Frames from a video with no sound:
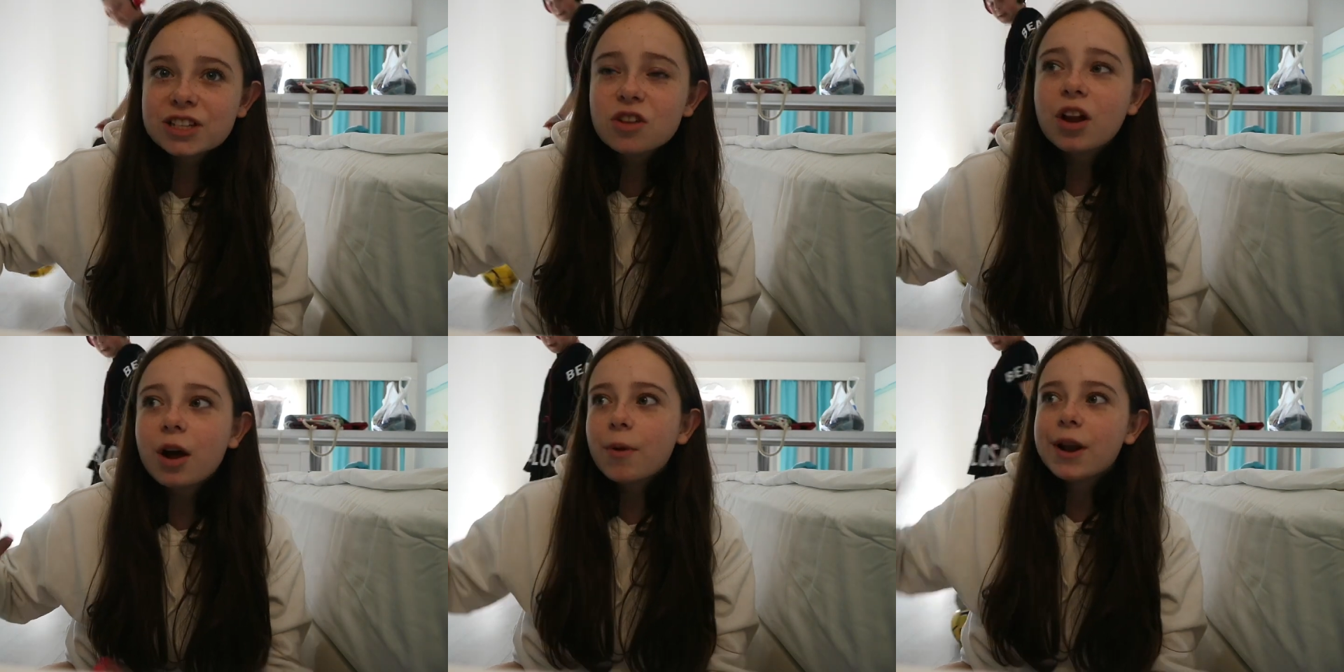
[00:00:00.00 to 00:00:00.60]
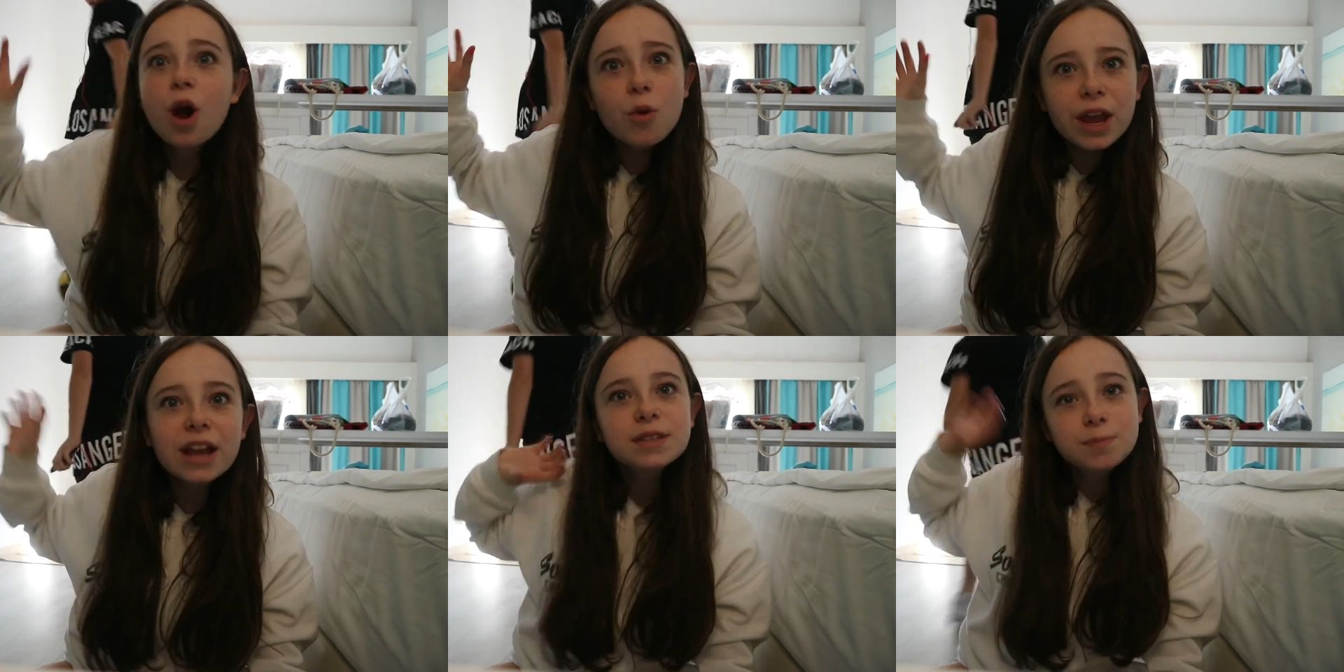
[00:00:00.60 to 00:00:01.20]
It's not like I went,
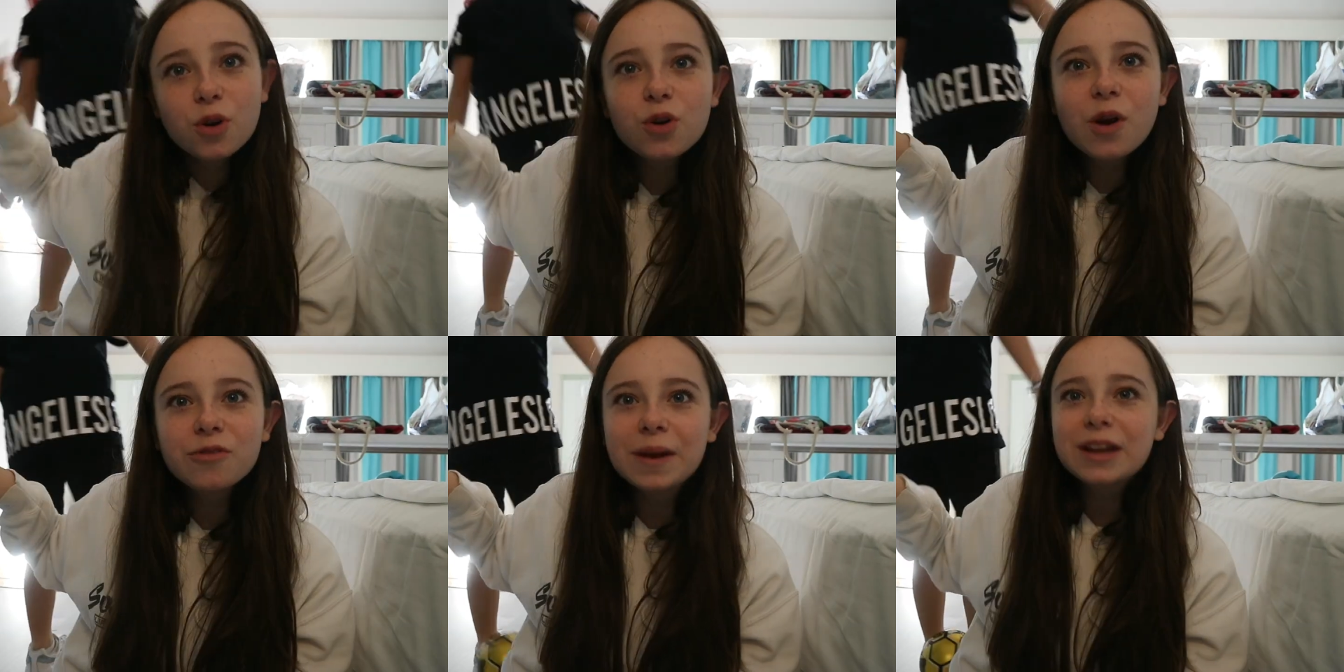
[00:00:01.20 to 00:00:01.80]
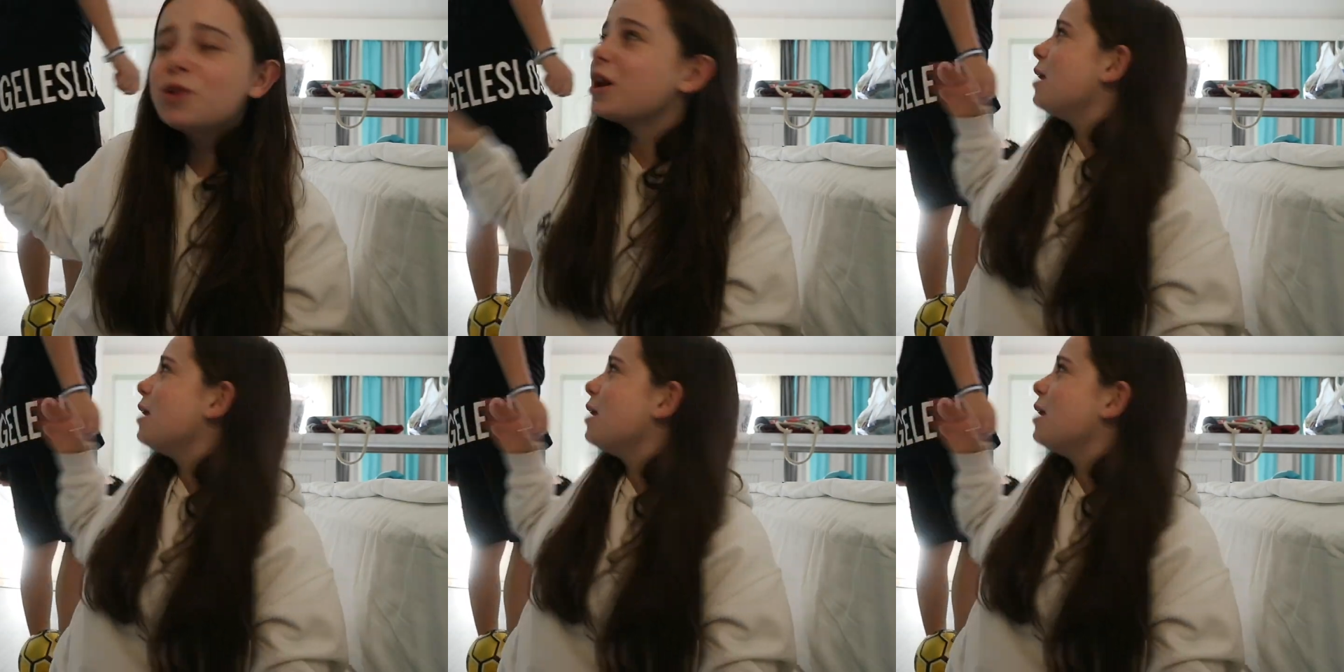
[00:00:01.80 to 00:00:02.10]
oh yeah, let's pour it away from me. What?